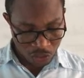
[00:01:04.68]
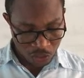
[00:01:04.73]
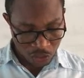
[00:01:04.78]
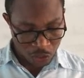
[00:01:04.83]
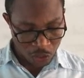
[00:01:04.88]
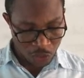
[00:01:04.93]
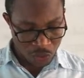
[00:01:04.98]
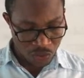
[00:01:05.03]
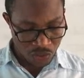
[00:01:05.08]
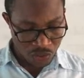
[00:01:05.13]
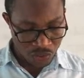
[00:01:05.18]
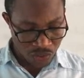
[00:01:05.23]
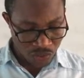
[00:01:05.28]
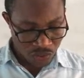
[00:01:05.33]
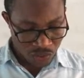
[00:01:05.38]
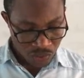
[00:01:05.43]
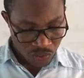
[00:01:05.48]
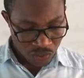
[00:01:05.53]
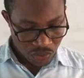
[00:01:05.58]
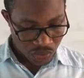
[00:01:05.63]
the
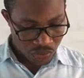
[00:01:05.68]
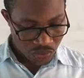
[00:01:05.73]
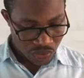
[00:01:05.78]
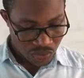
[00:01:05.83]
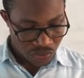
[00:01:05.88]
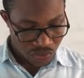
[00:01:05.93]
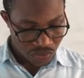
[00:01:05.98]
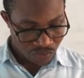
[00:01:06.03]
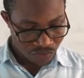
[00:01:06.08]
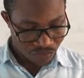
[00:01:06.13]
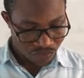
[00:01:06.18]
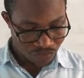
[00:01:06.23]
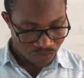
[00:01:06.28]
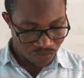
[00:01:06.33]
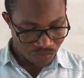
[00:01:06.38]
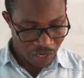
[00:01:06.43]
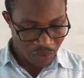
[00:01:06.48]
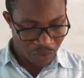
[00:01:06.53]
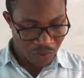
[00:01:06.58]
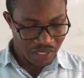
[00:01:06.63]

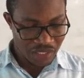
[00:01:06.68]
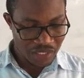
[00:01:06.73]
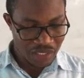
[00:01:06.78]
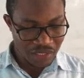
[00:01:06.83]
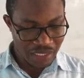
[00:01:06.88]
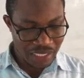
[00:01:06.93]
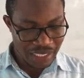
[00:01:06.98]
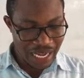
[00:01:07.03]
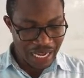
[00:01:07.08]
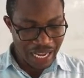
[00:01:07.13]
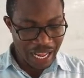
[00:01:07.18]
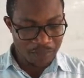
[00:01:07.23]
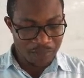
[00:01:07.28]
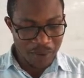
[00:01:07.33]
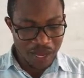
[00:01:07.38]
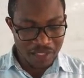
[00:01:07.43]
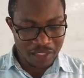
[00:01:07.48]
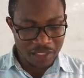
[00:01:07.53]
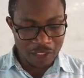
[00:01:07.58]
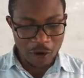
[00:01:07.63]
question says the
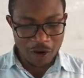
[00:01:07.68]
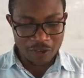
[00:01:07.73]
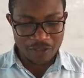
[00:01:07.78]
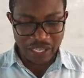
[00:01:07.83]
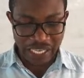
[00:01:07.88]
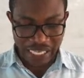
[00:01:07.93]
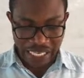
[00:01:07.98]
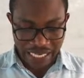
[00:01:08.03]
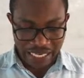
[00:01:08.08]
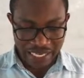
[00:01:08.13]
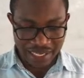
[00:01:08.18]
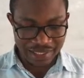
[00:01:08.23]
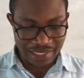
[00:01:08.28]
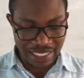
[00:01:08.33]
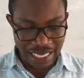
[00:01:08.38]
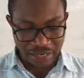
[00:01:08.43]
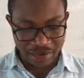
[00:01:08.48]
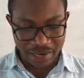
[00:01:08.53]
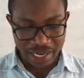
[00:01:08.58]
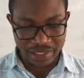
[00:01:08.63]
capacity of A
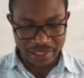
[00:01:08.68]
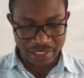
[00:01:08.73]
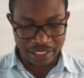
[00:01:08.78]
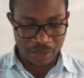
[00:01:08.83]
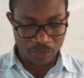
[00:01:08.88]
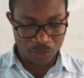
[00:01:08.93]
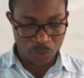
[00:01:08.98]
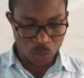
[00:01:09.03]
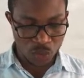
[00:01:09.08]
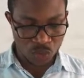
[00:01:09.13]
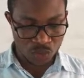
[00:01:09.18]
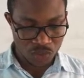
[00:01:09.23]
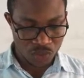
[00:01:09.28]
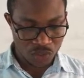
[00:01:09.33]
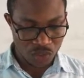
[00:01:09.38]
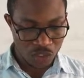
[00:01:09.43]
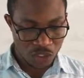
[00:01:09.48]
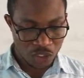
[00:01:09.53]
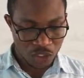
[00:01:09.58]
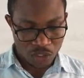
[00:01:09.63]
is 100 cm cube.
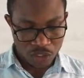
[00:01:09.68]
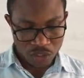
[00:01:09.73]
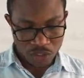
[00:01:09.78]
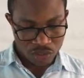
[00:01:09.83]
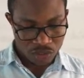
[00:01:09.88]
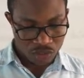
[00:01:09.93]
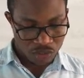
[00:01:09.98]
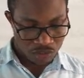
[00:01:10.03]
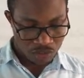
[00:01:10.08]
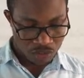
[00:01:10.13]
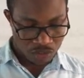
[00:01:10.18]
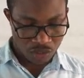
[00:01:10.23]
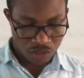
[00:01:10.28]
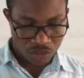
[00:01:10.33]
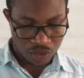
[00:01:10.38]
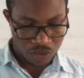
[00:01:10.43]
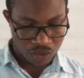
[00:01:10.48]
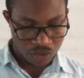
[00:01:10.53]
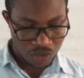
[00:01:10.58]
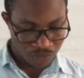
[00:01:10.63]

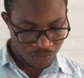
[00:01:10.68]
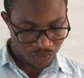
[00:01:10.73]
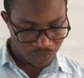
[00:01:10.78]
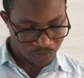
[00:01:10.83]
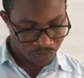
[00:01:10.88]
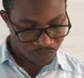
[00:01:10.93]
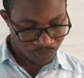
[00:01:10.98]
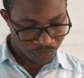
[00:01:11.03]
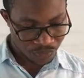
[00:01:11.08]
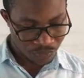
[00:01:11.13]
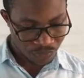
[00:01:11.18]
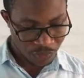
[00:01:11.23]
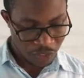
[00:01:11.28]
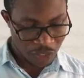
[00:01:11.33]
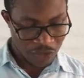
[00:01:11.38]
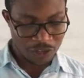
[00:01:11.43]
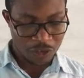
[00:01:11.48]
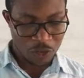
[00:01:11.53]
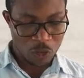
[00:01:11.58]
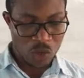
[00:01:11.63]
So
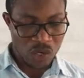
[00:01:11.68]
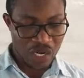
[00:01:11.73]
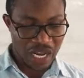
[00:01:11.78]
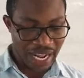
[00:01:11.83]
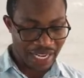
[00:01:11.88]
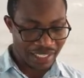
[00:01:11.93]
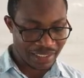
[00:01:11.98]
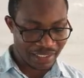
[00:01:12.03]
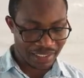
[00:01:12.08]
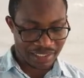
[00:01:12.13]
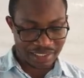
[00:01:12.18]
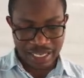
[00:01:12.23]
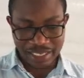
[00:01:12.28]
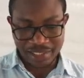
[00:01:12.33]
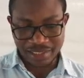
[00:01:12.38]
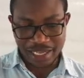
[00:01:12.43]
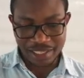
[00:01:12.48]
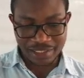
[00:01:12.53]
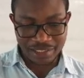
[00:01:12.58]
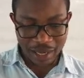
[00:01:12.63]
if you look at the
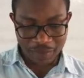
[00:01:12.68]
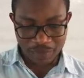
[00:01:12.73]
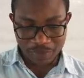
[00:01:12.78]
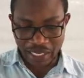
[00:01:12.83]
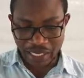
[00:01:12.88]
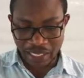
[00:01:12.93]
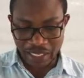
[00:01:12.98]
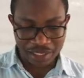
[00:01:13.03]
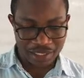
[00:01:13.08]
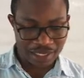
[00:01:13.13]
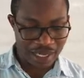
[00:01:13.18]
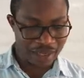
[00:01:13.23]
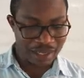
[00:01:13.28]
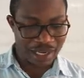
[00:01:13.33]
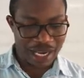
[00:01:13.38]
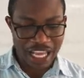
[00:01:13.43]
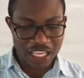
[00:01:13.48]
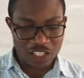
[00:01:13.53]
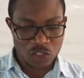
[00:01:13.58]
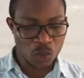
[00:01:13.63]
setup A, the
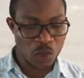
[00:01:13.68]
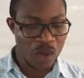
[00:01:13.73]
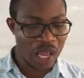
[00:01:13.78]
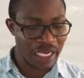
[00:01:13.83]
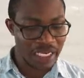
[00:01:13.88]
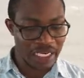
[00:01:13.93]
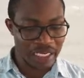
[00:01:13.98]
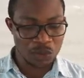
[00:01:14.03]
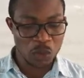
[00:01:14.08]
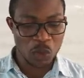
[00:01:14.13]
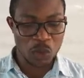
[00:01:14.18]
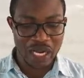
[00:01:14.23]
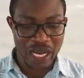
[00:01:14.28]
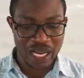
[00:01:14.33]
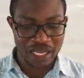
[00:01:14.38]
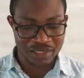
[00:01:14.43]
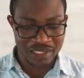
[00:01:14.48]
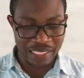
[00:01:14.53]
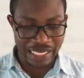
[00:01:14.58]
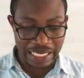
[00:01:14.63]
glassware labeled
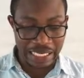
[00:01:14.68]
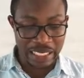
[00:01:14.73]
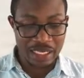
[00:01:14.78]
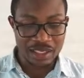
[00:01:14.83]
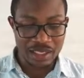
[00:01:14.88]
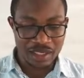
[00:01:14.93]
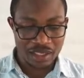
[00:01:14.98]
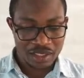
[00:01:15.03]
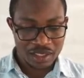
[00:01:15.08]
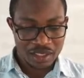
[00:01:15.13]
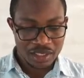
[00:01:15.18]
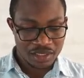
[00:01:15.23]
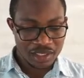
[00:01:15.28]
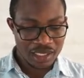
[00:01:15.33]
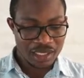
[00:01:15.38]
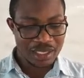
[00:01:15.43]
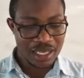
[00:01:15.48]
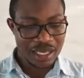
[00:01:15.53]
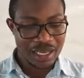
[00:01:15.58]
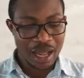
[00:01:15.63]
as A,
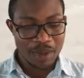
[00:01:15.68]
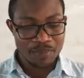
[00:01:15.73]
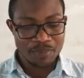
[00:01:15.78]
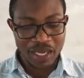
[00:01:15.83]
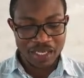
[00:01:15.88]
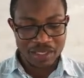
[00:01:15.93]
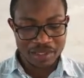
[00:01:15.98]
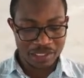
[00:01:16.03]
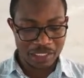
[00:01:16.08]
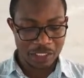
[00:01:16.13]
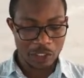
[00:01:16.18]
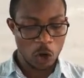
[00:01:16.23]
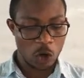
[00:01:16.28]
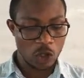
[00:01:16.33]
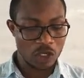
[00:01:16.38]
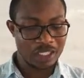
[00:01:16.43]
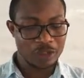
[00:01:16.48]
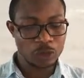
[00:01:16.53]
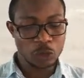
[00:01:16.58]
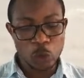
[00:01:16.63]
says the capacity
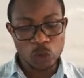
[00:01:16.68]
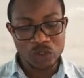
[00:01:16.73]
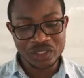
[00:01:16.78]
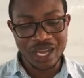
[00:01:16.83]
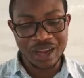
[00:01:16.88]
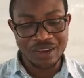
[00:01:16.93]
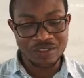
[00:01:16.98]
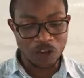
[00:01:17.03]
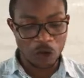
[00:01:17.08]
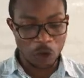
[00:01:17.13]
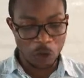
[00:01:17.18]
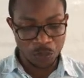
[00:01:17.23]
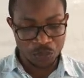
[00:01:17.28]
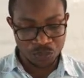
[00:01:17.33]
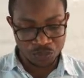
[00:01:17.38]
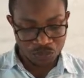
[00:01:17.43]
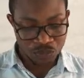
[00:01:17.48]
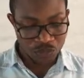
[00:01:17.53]
or the total volume